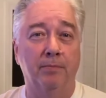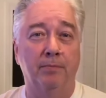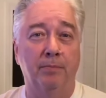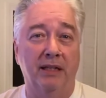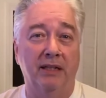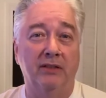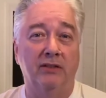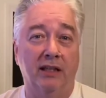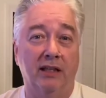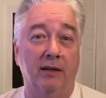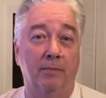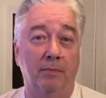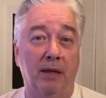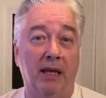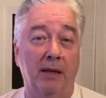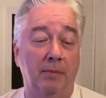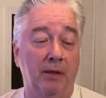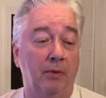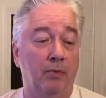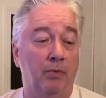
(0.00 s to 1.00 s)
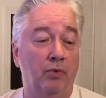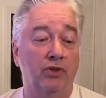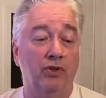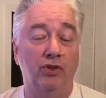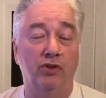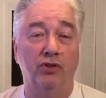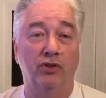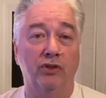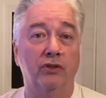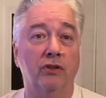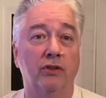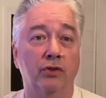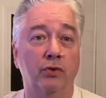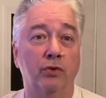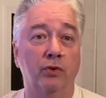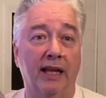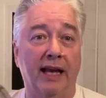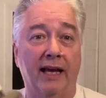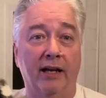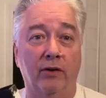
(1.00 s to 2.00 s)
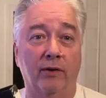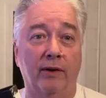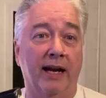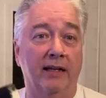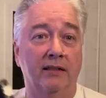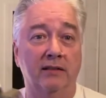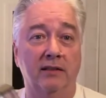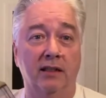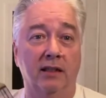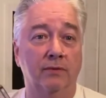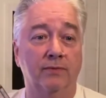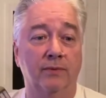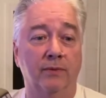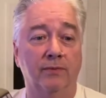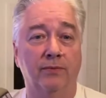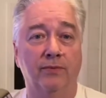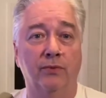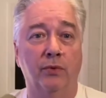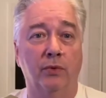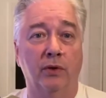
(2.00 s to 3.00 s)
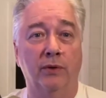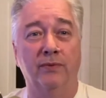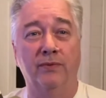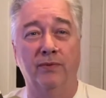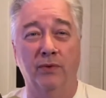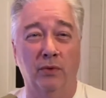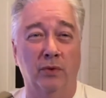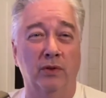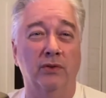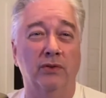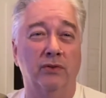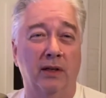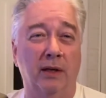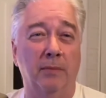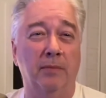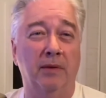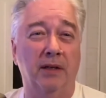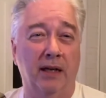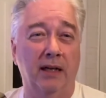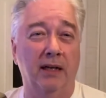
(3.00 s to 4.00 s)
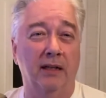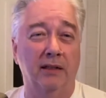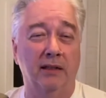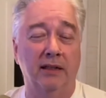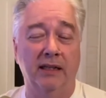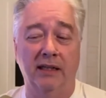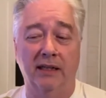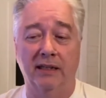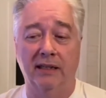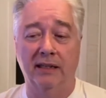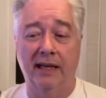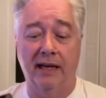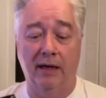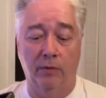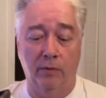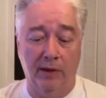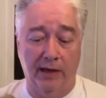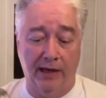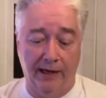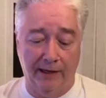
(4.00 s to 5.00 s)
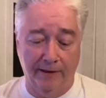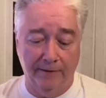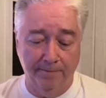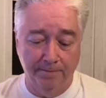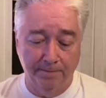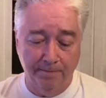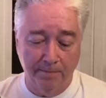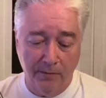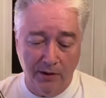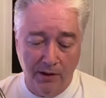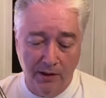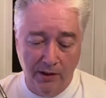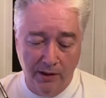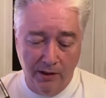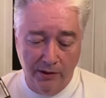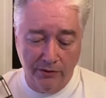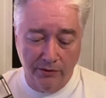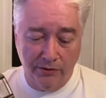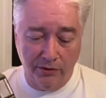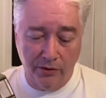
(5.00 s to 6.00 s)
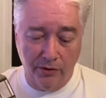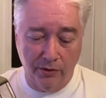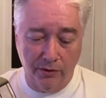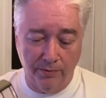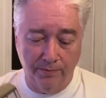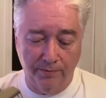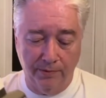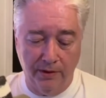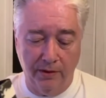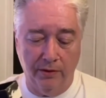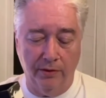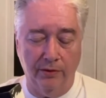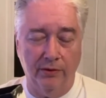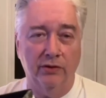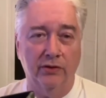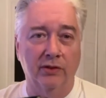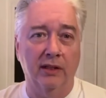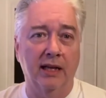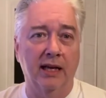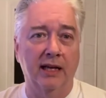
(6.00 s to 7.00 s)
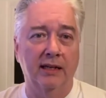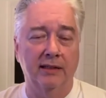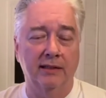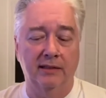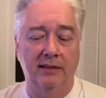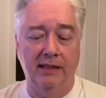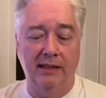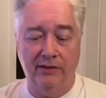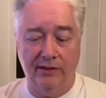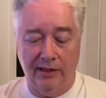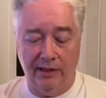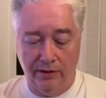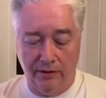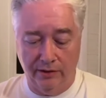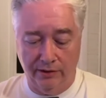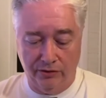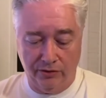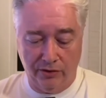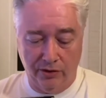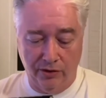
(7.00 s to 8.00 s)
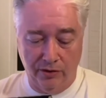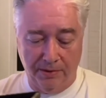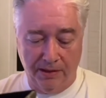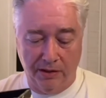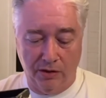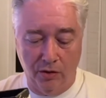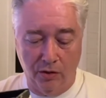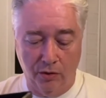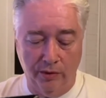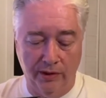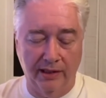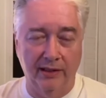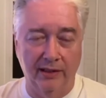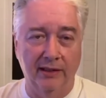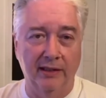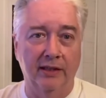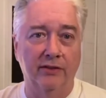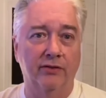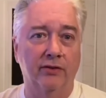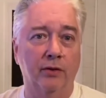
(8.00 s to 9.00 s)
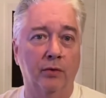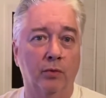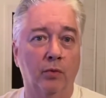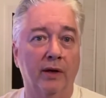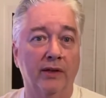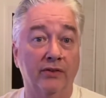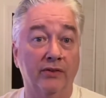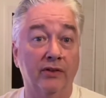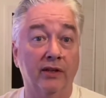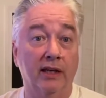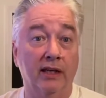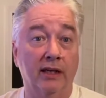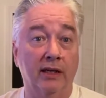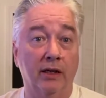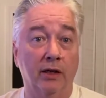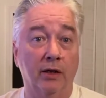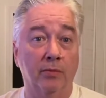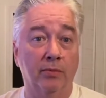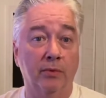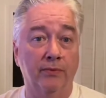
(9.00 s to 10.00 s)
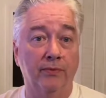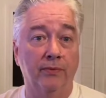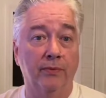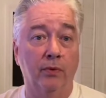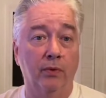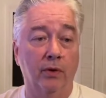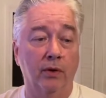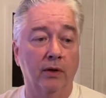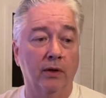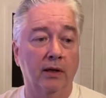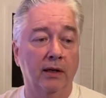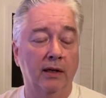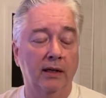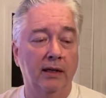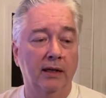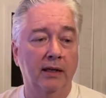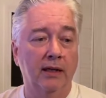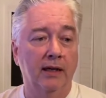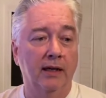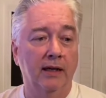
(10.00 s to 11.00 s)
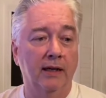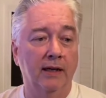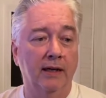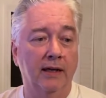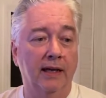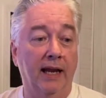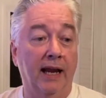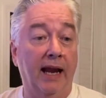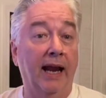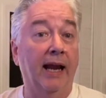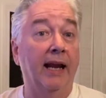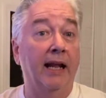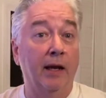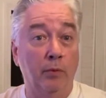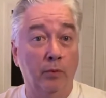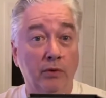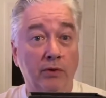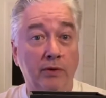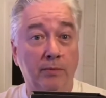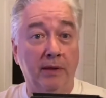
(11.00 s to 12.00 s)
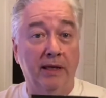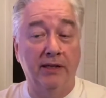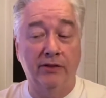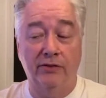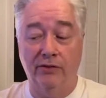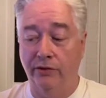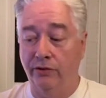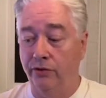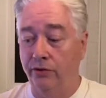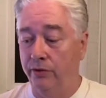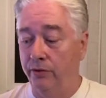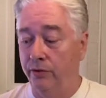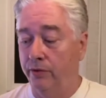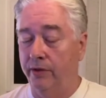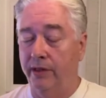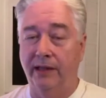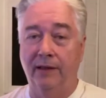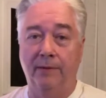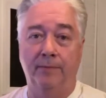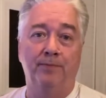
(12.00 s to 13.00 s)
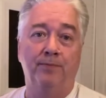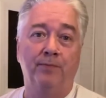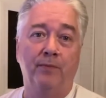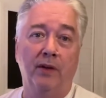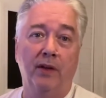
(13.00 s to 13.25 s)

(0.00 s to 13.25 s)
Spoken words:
Best thing maybe would just do ladder access from floor to floor. So I'm kind of leaning that way. So there's a lot of detail that's going to be going in this that wasn't in here before. And I would mention too that,